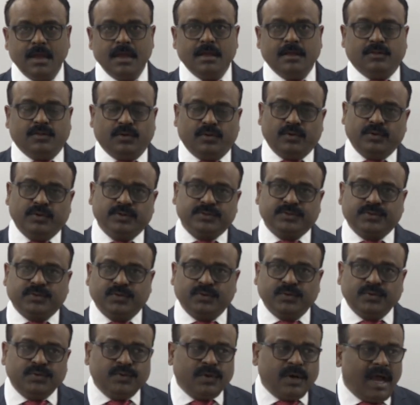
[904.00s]
those
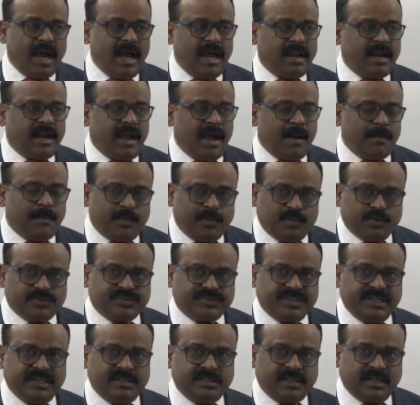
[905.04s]
who are
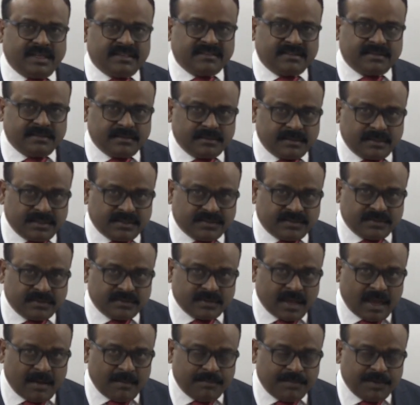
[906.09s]
opposing this
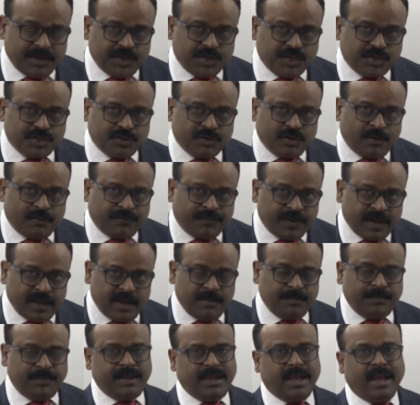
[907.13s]
updation of
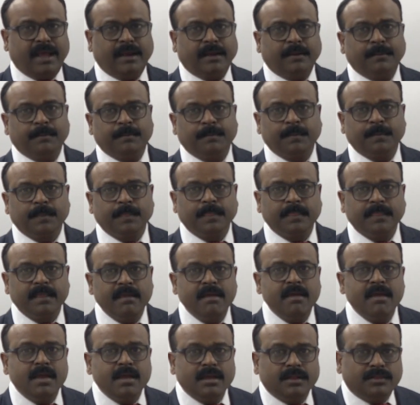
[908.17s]
NPR,
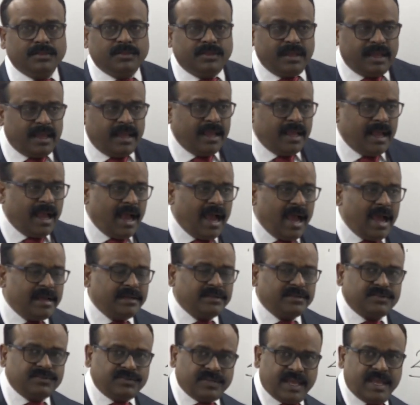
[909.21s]
they are
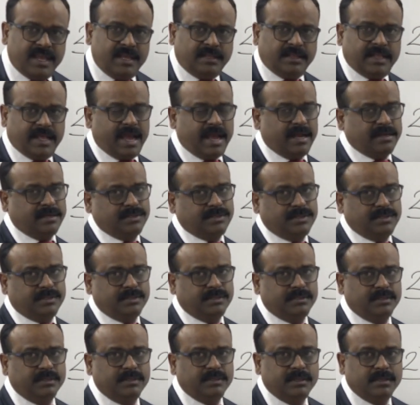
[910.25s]
saying that
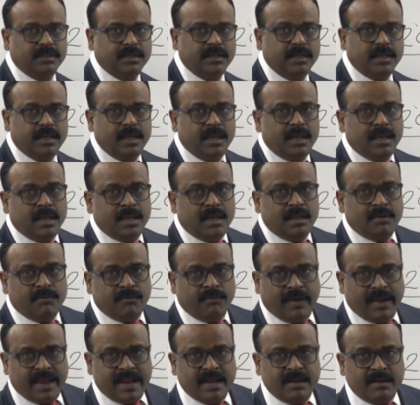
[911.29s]

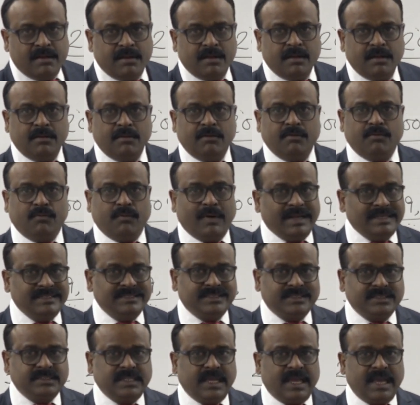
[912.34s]
when
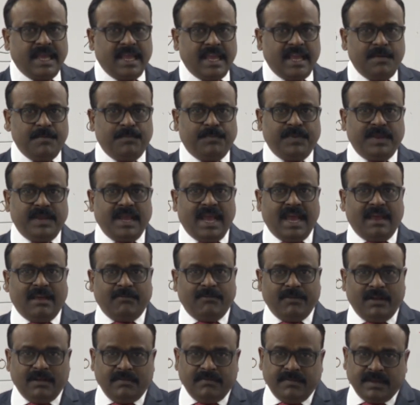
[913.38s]
once the NPR
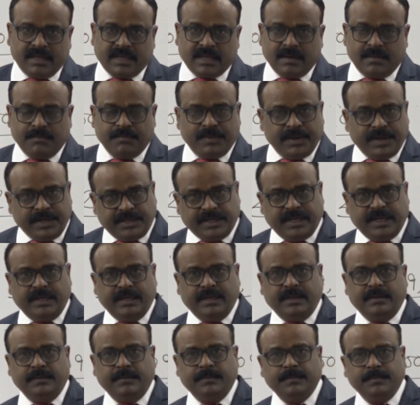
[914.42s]
will be completed,
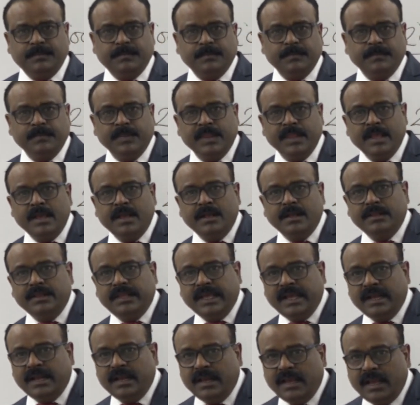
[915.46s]

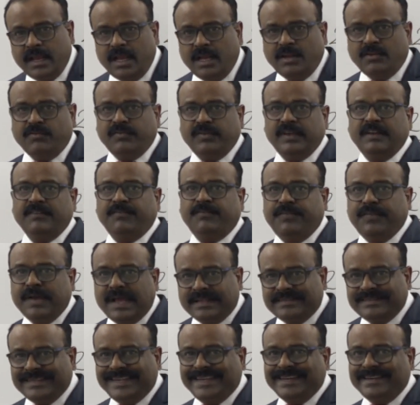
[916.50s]
then it will
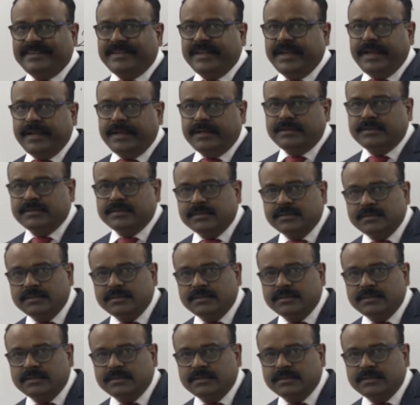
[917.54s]
facilitate